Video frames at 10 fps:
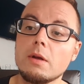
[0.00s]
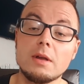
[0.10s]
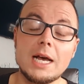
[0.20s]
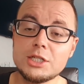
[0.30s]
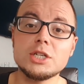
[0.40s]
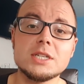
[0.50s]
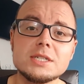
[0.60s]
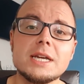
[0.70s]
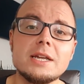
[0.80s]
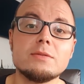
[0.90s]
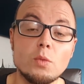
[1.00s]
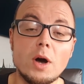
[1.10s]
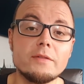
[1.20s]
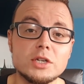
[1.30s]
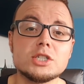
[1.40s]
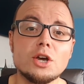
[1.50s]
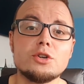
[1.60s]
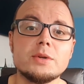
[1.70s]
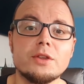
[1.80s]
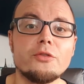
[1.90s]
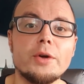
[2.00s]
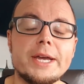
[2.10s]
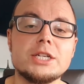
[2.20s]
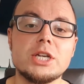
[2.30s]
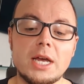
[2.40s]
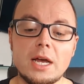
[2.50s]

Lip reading: as you can see in what I've just showed you in the footage,